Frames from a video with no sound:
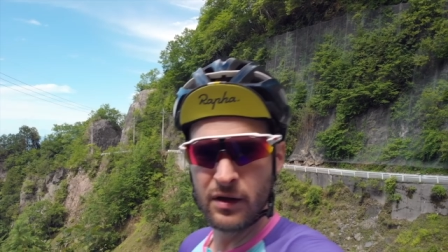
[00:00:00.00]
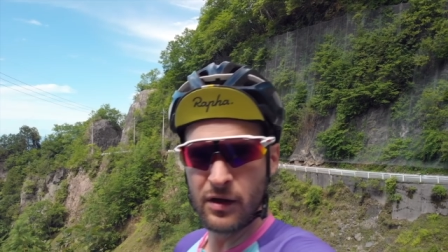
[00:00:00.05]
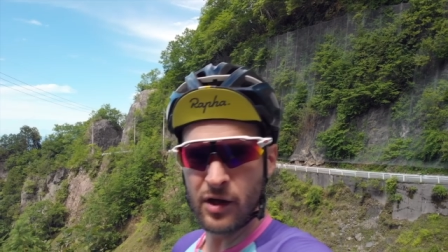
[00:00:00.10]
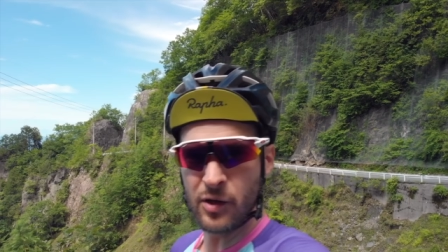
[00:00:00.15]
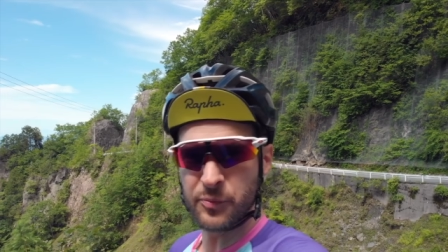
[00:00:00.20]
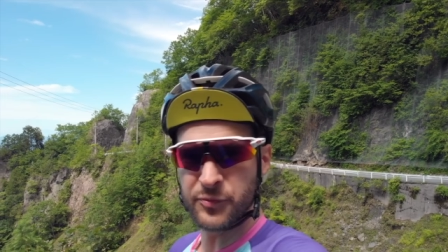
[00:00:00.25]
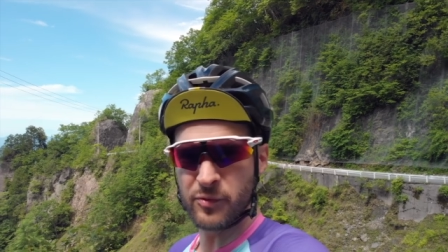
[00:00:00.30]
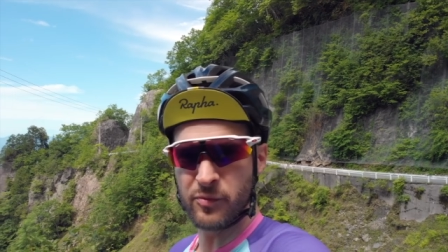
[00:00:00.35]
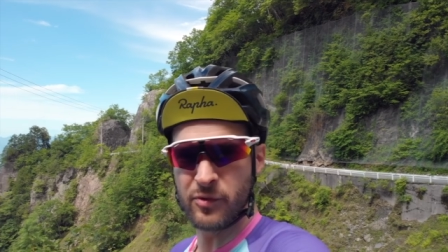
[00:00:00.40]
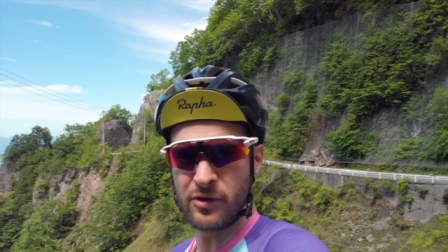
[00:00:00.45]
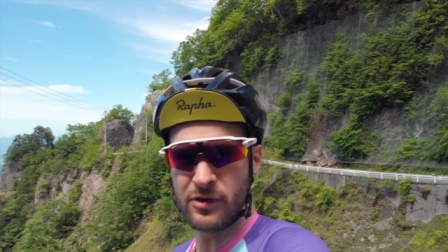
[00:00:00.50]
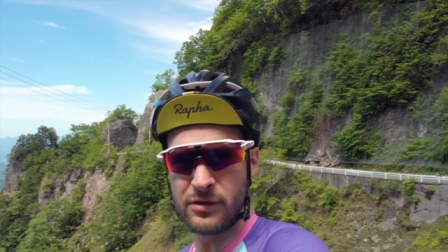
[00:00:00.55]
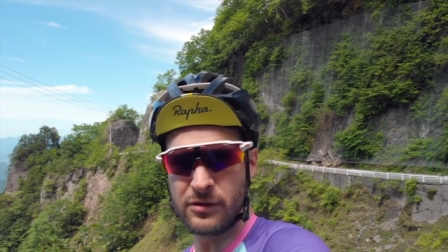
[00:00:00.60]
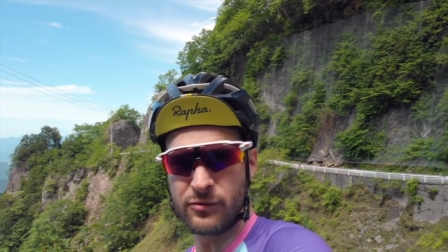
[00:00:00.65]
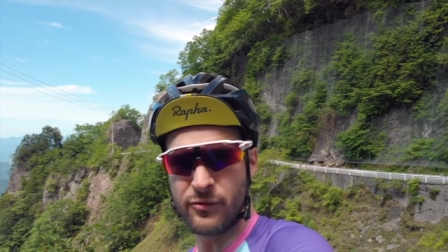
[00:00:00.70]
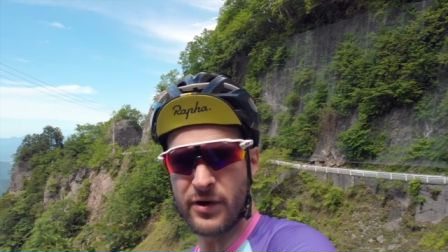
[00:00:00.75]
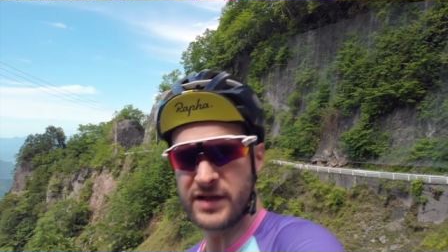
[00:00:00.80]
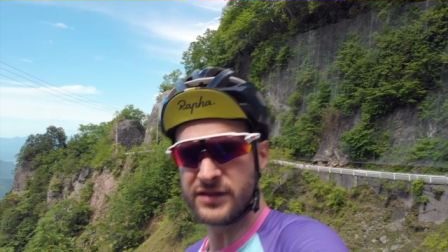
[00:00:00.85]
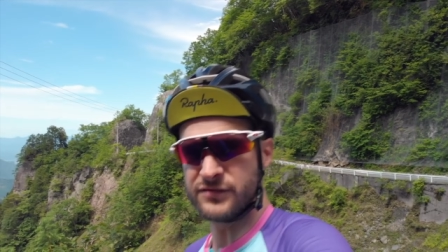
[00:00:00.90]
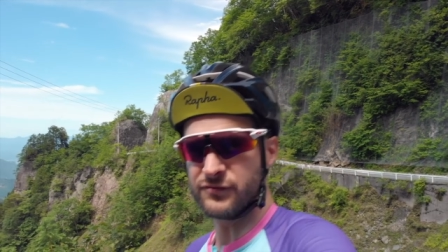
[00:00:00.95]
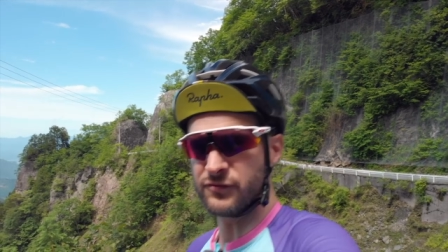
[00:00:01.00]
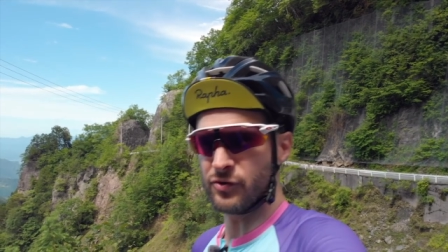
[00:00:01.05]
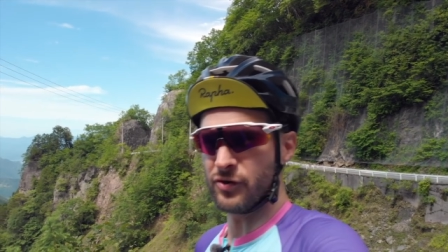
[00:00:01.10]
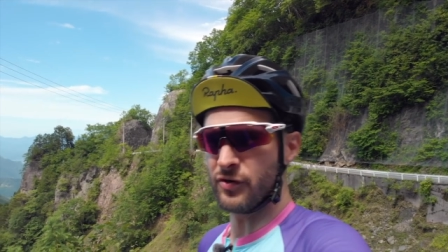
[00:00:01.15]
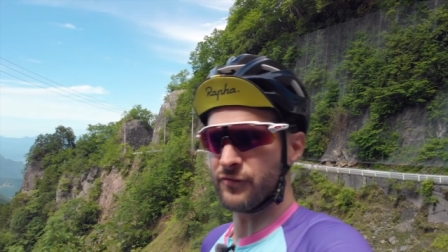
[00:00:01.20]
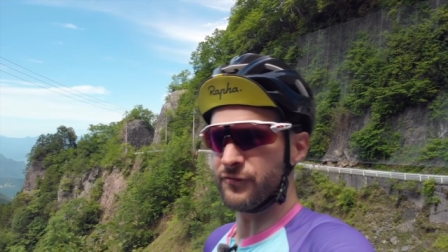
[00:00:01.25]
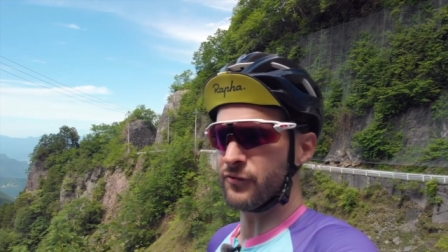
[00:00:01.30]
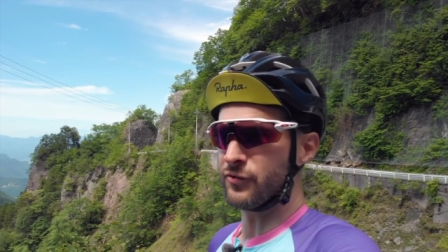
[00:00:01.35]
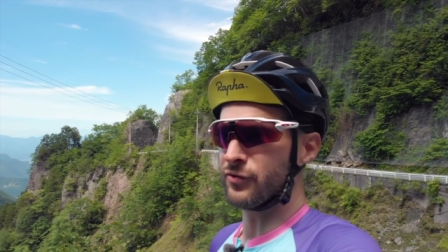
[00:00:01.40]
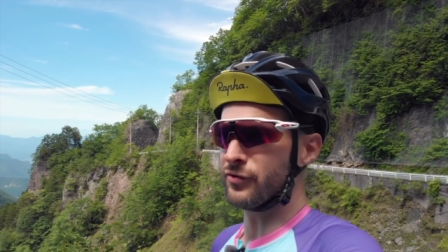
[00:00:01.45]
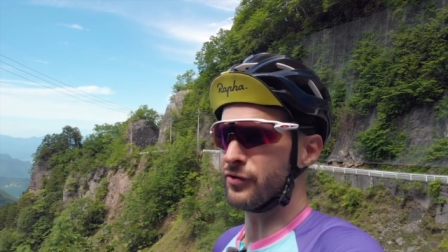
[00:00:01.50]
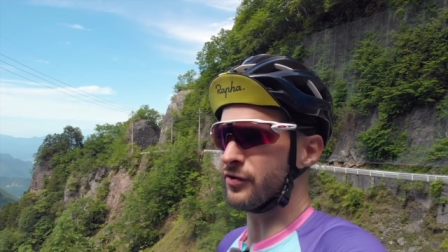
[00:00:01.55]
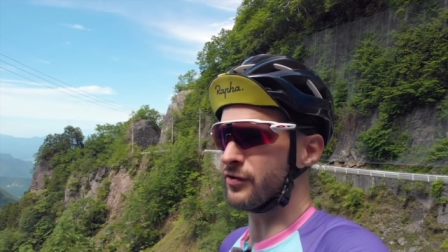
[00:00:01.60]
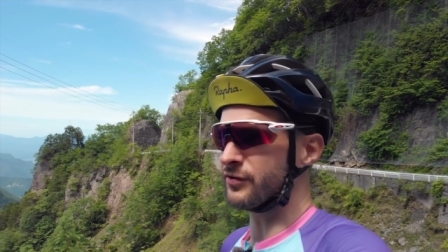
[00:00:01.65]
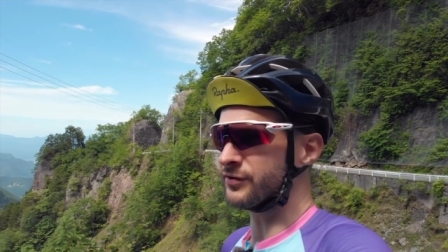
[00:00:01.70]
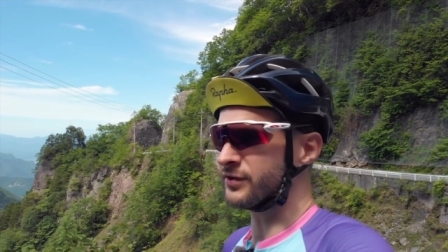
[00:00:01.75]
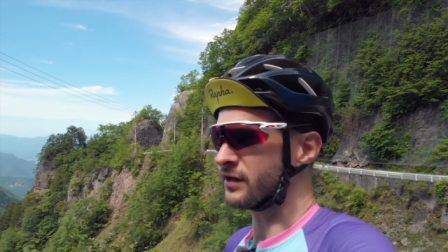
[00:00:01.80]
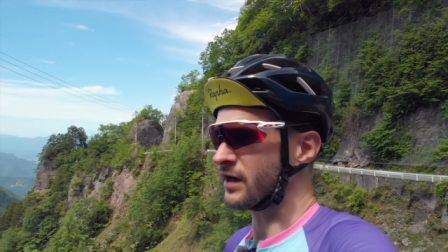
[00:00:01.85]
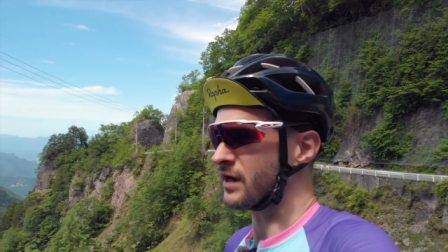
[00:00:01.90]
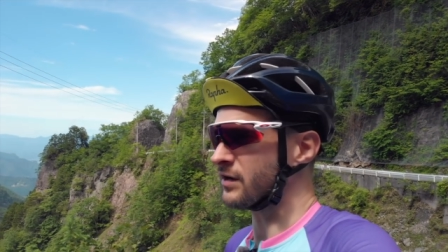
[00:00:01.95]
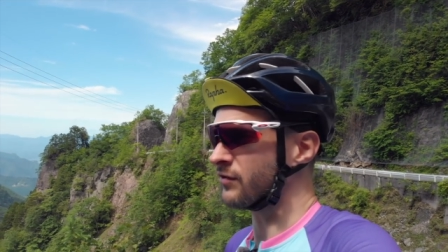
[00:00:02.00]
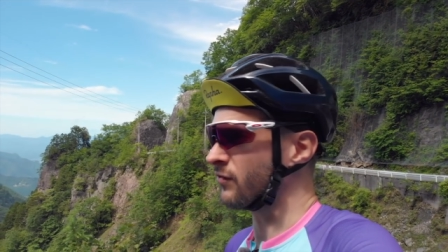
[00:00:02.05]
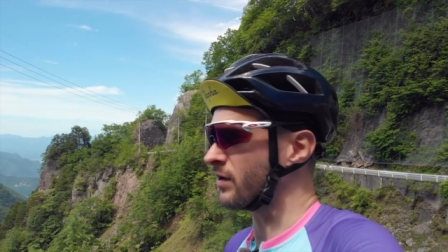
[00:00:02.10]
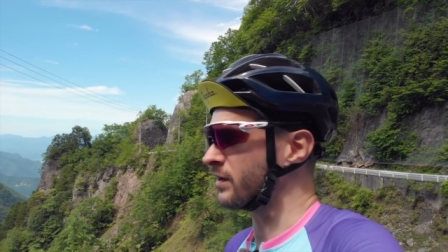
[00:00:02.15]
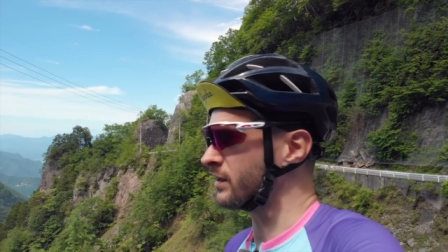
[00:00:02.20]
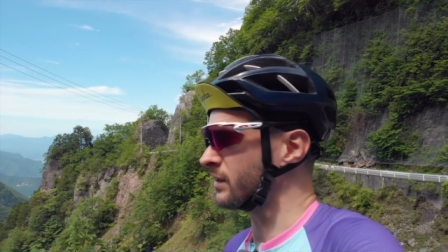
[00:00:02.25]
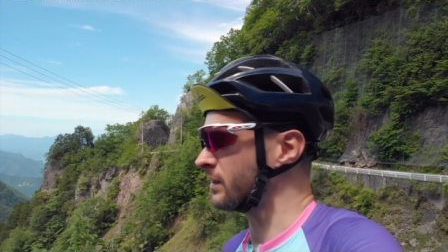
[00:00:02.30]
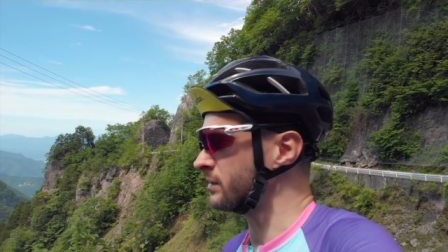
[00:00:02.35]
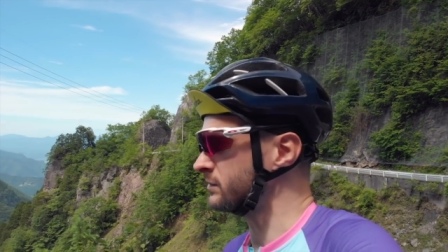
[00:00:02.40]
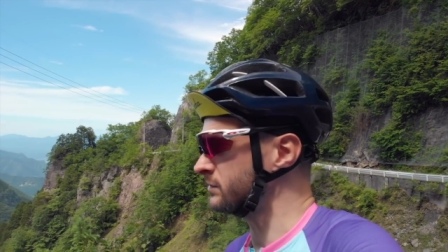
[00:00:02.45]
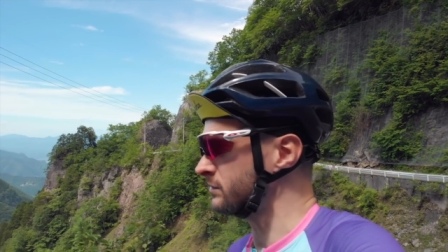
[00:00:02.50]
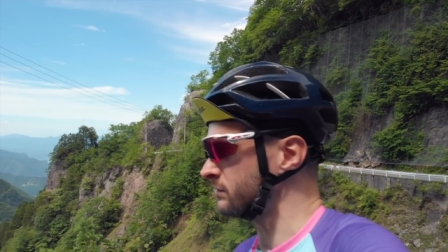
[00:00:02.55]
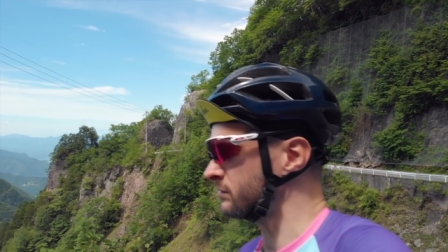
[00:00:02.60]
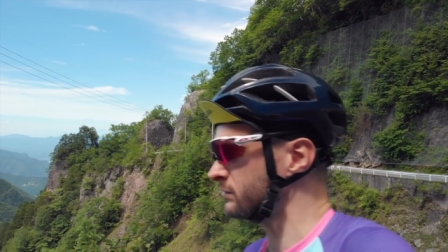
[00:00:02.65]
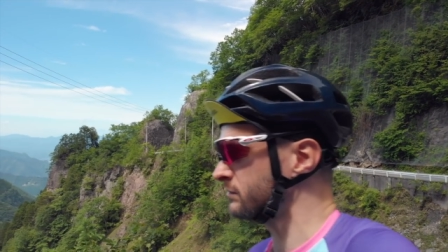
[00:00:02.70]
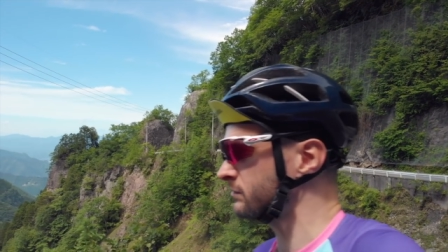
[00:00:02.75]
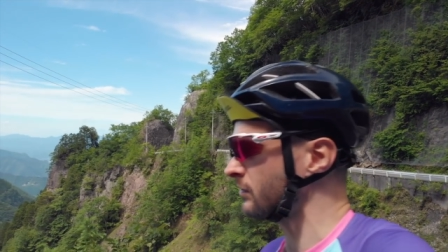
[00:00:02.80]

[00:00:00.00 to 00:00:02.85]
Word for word: optimal range for, for the kind of riding I do.